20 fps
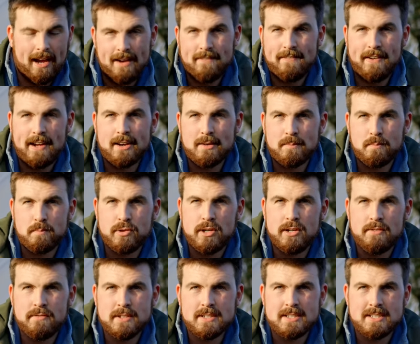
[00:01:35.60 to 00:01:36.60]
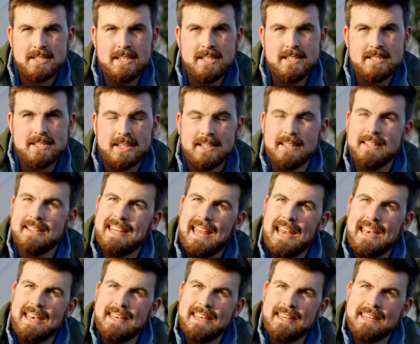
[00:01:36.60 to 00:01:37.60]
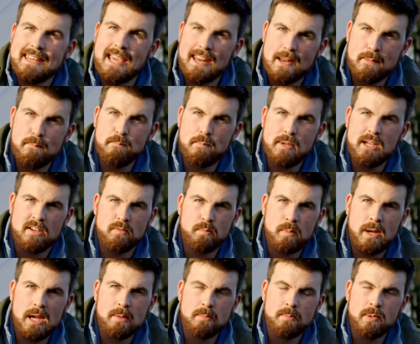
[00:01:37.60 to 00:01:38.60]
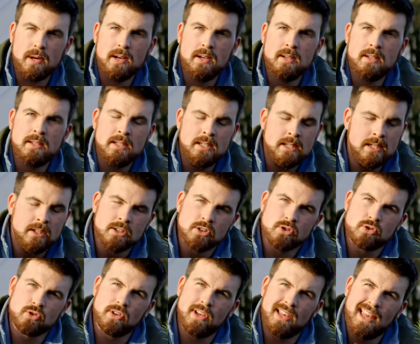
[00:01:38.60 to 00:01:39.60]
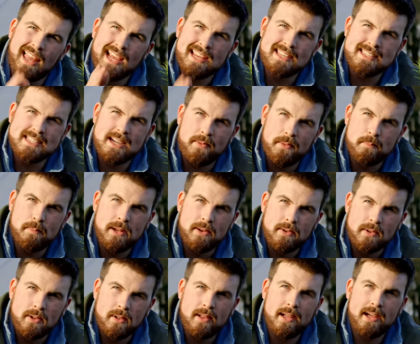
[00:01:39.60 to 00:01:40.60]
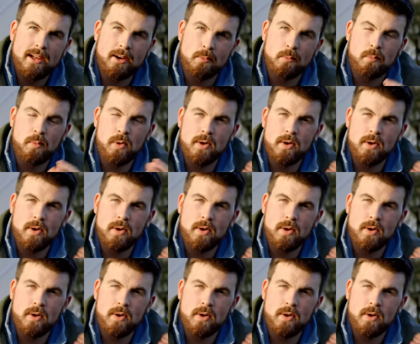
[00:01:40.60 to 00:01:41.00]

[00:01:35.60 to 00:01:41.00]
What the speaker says: have had a previous season, then get a bit of paper, draw a line down the middle, and on